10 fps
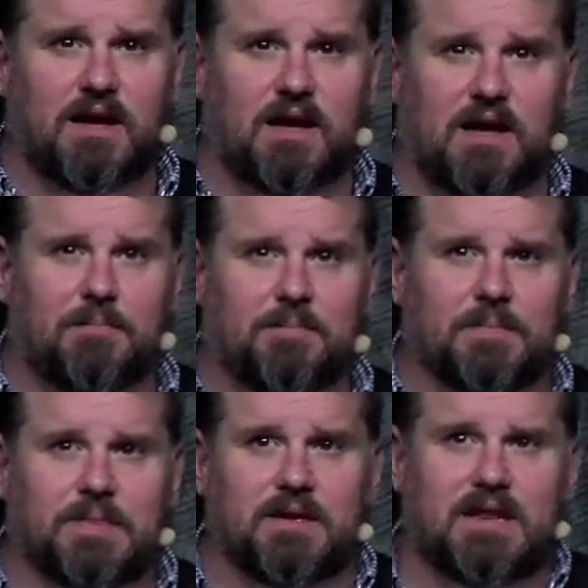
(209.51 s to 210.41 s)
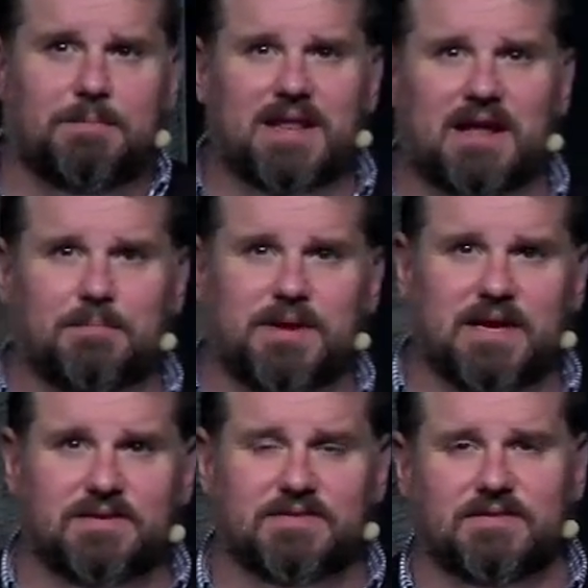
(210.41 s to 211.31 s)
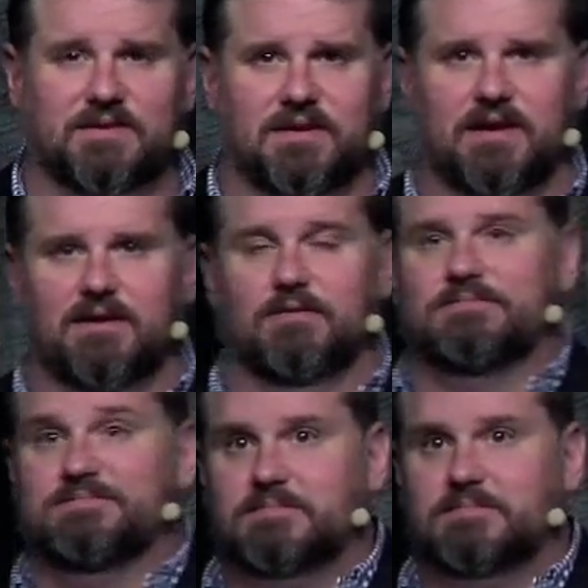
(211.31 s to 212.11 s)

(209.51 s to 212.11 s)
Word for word: um, and it may not be as, you know,